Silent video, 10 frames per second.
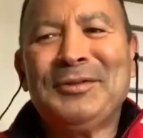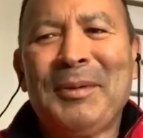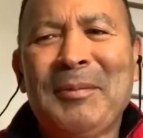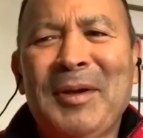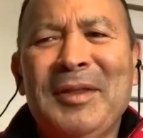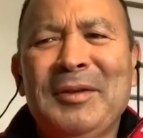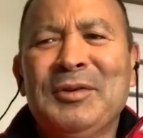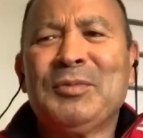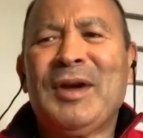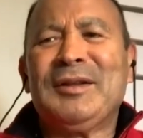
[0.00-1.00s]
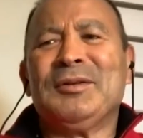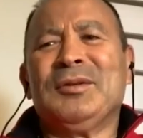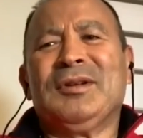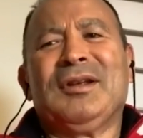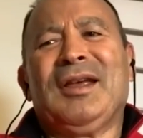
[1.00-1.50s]
remember there was
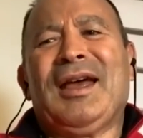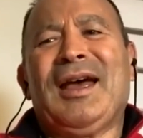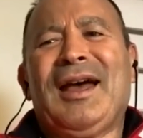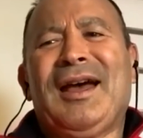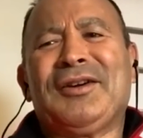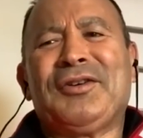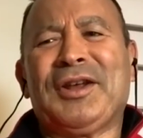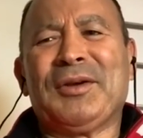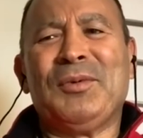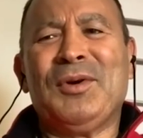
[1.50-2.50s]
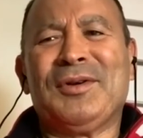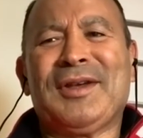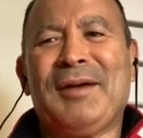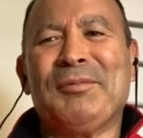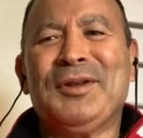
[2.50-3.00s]
one Cricket World
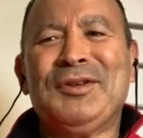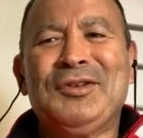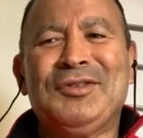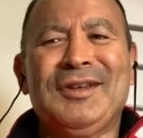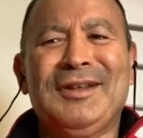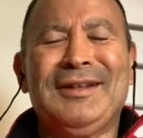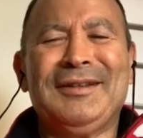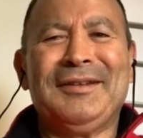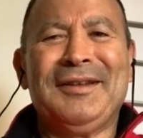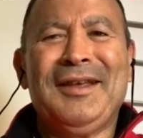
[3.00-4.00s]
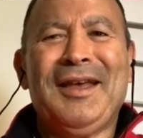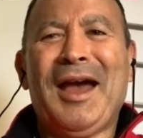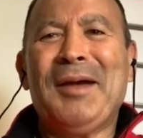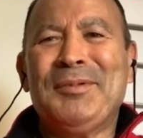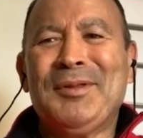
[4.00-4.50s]
Cup where New Zealand
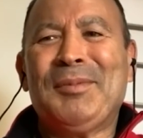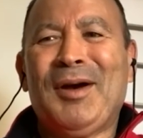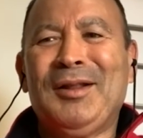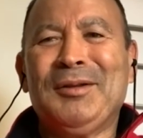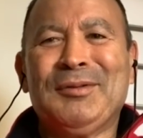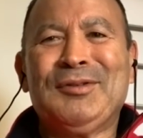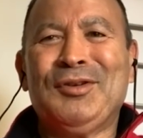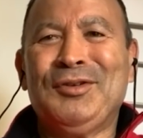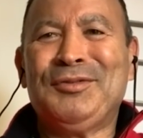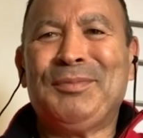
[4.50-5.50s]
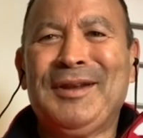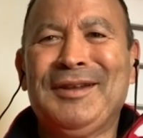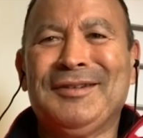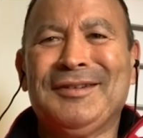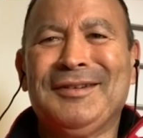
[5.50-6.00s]
opened the bowling with two
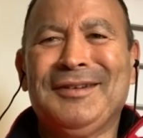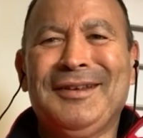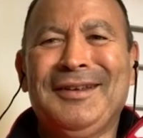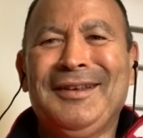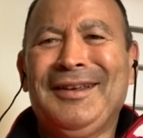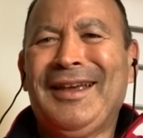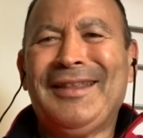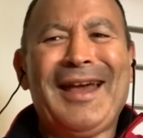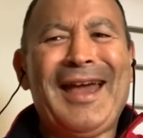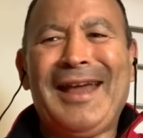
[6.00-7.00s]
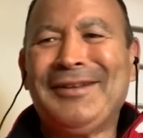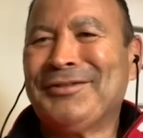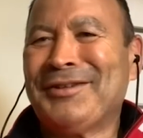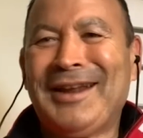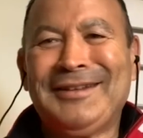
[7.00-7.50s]
spinners, and they had
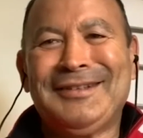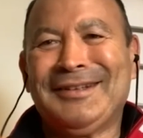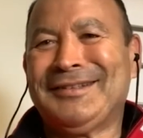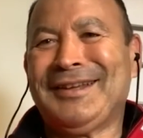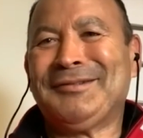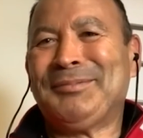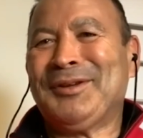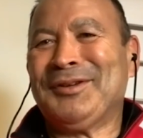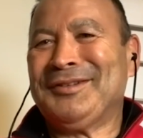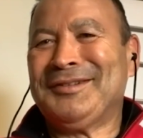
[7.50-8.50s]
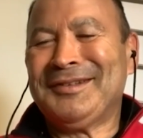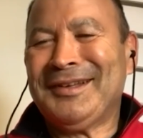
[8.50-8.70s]
great success because